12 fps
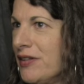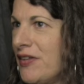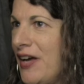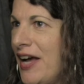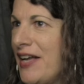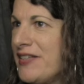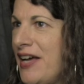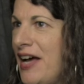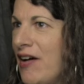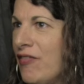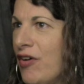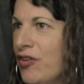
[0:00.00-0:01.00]
They had to
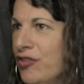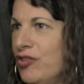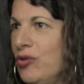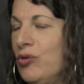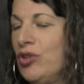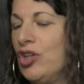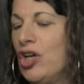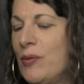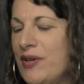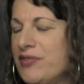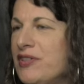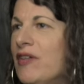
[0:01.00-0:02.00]
have a new
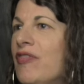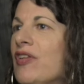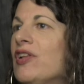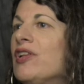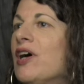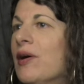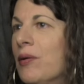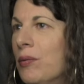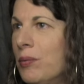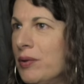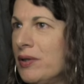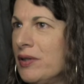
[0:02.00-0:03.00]
lowest of the low.
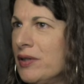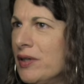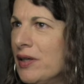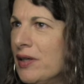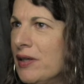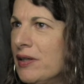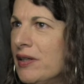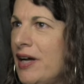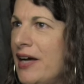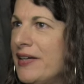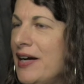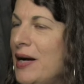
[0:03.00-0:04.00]

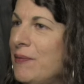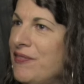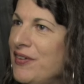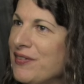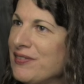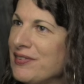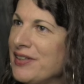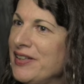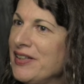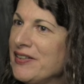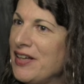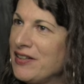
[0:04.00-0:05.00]
And obviously
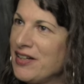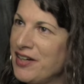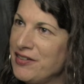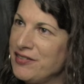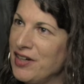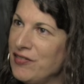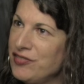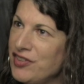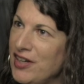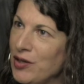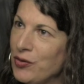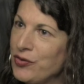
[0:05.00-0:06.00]
that kind of
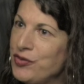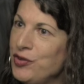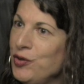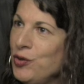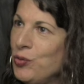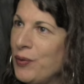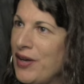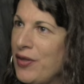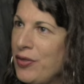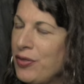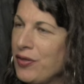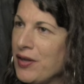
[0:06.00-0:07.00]
dovetails too
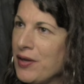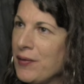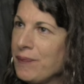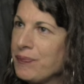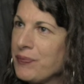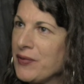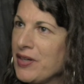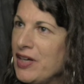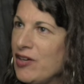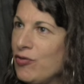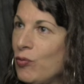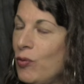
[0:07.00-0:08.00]
with
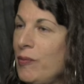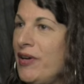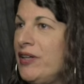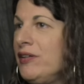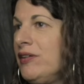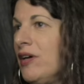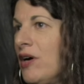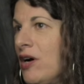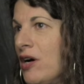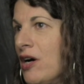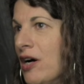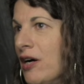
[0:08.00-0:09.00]
if women
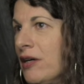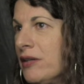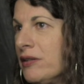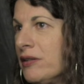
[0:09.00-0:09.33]
are